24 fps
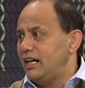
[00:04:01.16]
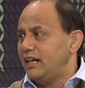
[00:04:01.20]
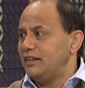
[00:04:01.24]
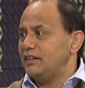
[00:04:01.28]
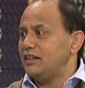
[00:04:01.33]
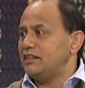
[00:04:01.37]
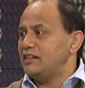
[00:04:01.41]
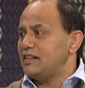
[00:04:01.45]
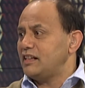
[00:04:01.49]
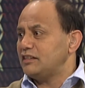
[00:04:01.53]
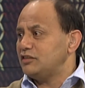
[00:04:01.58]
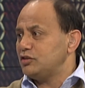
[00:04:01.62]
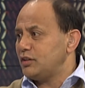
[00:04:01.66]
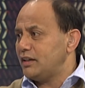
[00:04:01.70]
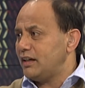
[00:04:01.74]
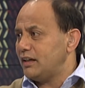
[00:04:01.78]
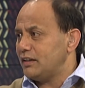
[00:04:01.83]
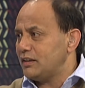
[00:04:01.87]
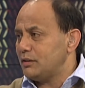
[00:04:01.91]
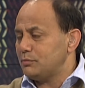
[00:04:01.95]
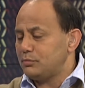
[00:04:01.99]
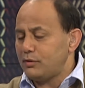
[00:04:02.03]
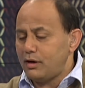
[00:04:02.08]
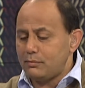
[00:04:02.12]
and then they took
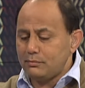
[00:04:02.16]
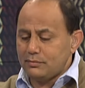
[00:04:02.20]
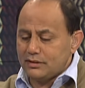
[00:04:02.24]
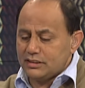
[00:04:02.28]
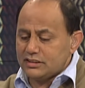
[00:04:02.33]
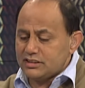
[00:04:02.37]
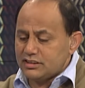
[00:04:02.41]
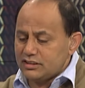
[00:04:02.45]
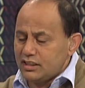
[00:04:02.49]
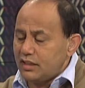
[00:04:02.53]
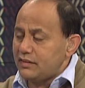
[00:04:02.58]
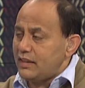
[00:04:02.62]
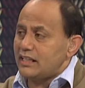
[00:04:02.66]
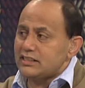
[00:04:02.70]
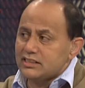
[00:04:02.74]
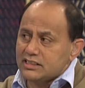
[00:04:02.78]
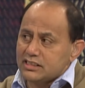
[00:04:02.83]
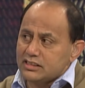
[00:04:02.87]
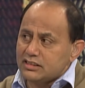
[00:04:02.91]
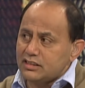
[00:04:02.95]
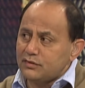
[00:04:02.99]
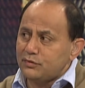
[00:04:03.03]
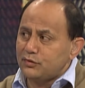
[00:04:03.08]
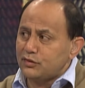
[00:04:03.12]
out the Brumbies. So that's
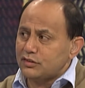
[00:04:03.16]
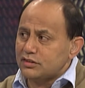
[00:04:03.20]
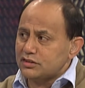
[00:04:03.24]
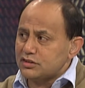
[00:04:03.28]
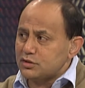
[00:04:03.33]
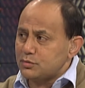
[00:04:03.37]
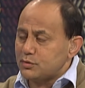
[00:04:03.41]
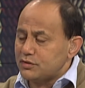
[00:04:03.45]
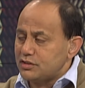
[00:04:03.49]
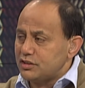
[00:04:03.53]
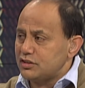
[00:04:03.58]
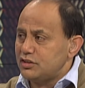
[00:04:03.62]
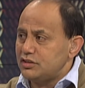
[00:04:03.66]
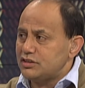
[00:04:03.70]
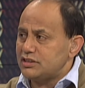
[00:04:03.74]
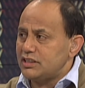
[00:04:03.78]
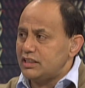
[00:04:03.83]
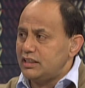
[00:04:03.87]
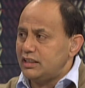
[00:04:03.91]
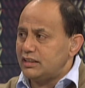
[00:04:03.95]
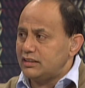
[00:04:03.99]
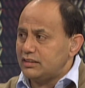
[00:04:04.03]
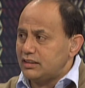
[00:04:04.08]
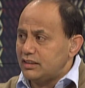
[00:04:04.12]
the difference with the New
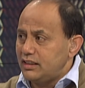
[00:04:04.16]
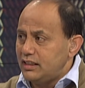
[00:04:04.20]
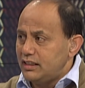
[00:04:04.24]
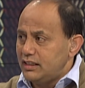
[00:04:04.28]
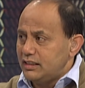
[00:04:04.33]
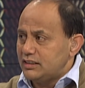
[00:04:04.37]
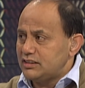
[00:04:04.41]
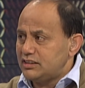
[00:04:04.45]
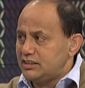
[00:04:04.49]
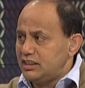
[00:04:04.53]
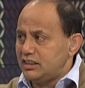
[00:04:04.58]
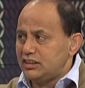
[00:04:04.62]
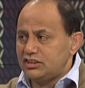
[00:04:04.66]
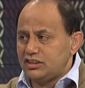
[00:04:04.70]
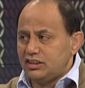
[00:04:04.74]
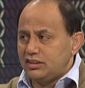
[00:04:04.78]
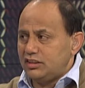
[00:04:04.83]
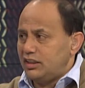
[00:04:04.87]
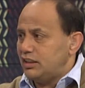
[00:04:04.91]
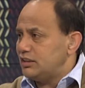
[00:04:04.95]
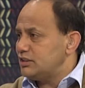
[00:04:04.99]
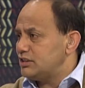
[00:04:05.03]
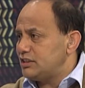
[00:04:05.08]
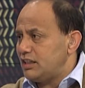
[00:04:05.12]
Zealand
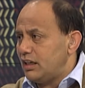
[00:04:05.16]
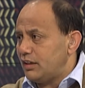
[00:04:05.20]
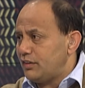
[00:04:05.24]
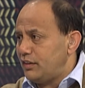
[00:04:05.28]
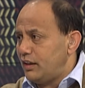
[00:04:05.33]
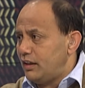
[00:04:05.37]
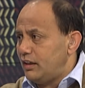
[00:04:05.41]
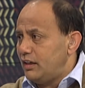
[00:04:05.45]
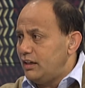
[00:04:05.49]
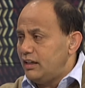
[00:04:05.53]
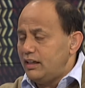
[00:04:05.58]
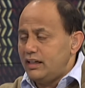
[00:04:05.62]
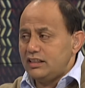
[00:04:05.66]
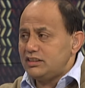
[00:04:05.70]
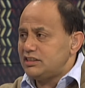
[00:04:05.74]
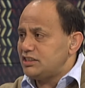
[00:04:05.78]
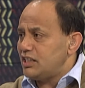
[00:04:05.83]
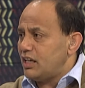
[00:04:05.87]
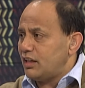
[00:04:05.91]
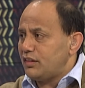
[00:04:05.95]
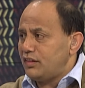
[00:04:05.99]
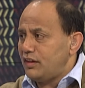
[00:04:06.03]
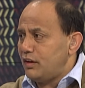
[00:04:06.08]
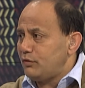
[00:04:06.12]
section. In
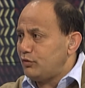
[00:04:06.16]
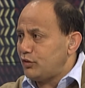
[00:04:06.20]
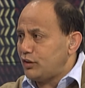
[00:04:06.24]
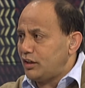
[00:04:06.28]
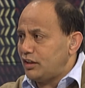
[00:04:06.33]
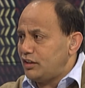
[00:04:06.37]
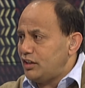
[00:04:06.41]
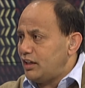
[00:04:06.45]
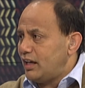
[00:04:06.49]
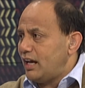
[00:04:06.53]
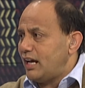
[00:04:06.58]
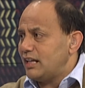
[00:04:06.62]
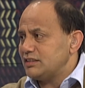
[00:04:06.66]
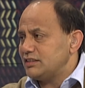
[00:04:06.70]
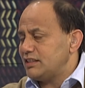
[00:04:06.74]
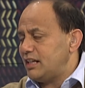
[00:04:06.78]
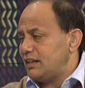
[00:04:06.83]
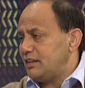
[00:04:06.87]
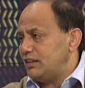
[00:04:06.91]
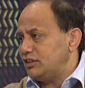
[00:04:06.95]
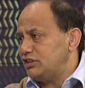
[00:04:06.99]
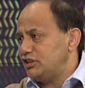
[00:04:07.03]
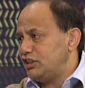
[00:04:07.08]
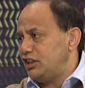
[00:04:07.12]
South Africa, you can't say
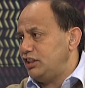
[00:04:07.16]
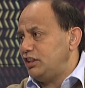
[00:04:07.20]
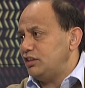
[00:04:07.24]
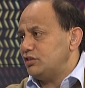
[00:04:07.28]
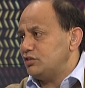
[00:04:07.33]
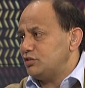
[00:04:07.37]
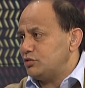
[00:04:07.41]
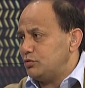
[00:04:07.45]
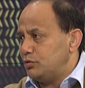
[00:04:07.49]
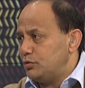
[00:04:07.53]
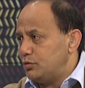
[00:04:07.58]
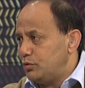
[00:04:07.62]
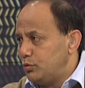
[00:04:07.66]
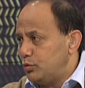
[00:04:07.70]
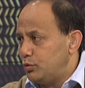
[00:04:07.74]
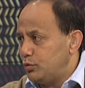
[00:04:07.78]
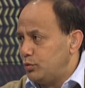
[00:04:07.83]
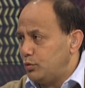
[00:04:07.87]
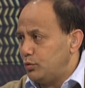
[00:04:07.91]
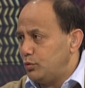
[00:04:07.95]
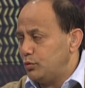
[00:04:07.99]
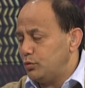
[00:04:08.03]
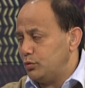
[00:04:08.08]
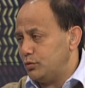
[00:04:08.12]
the Cheetahs
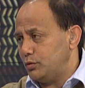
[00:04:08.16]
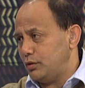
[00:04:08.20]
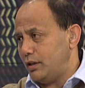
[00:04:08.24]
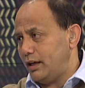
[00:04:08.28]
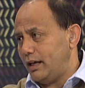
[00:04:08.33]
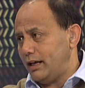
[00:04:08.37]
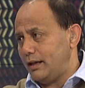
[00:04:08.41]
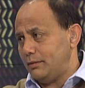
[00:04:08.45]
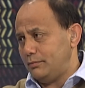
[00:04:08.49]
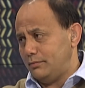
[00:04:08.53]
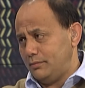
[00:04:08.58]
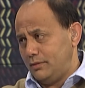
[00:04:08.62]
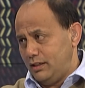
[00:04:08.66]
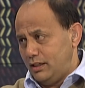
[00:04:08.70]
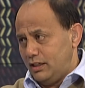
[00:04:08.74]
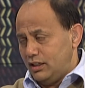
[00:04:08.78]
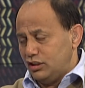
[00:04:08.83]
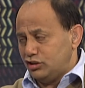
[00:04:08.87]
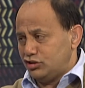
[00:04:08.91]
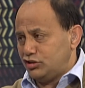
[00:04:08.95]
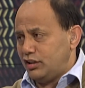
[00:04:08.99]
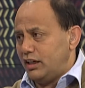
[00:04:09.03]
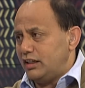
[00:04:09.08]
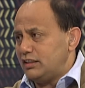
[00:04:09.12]
or
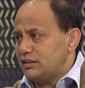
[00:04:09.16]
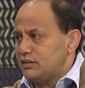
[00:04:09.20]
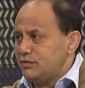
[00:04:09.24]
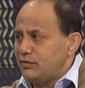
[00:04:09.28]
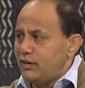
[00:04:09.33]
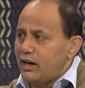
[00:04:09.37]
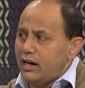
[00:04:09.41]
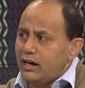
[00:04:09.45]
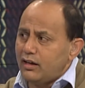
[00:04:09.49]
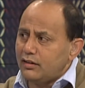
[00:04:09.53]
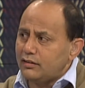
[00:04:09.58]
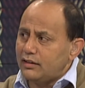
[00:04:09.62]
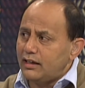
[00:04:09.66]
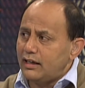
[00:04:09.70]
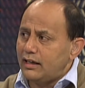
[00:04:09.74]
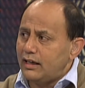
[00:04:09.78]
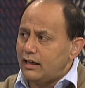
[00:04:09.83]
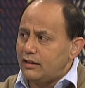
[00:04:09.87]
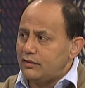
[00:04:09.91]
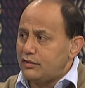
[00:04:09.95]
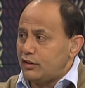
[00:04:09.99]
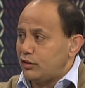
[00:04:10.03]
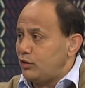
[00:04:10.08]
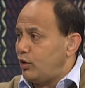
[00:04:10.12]

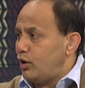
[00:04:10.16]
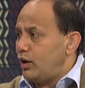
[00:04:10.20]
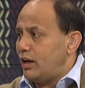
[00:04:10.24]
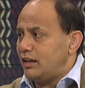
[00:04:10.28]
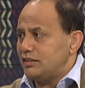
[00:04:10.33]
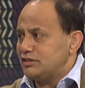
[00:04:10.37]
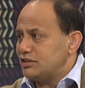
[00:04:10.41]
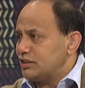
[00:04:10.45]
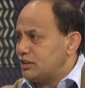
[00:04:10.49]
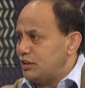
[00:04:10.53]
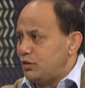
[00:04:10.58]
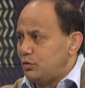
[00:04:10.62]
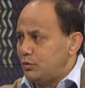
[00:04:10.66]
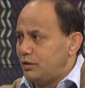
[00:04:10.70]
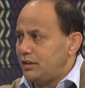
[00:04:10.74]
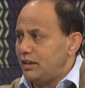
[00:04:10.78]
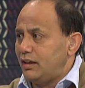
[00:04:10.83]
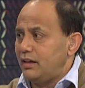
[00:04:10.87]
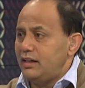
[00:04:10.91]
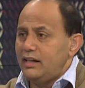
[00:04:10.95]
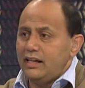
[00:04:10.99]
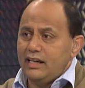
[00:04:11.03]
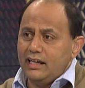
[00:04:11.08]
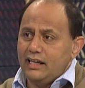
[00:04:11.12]
Transvaal, the Lions are going to win
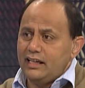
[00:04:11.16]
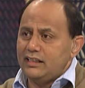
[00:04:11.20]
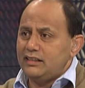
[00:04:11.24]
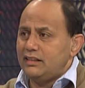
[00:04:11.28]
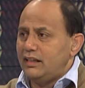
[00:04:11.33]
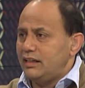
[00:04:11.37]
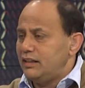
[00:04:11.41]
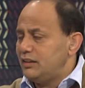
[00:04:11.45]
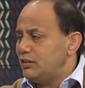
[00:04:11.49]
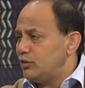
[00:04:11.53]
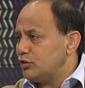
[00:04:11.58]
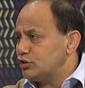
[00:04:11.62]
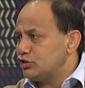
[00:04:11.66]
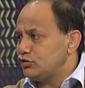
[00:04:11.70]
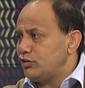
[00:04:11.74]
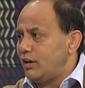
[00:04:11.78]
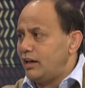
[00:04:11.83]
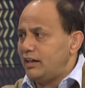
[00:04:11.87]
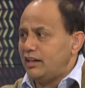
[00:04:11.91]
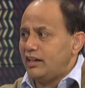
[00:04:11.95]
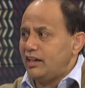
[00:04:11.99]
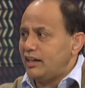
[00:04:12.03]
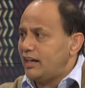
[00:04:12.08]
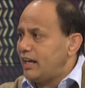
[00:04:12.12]
it. In
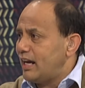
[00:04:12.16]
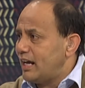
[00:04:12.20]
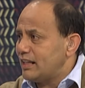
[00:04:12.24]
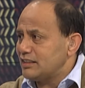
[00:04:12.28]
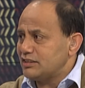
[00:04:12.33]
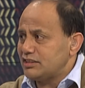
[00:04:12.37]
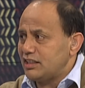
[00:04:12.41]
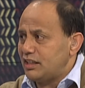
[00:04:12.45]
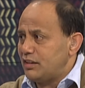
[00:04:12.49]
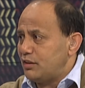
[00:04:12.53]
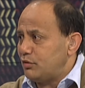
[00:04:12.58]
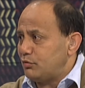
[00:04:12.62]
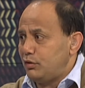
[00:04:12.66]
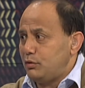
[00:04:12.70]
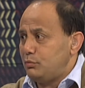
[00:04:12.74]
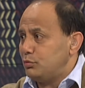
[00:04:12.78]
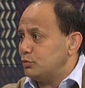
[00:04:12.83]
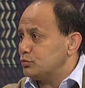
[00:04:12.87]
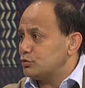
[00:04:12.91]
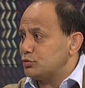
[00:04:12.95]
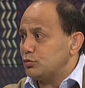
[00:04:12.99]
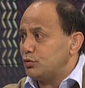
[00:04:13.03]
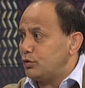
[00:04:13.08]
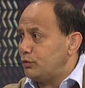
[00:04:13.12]
Australia, you can't say the
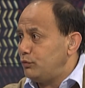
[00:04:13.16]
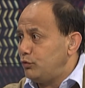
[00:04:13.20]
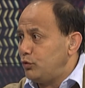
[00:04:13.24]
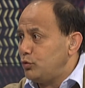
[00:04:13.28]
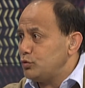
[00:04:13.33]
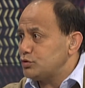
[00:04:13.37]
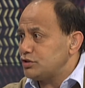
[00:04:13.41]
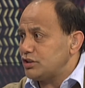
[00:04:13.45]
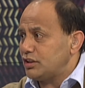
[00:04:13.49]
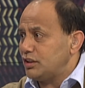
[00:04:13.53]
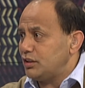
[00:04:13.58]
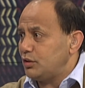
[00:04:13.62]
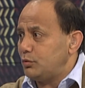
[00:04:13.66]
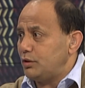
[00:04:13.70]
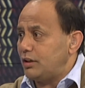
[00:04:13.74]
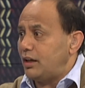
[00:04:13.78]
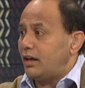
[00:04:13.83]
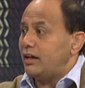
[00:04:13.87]
Rebels or the Force are going to win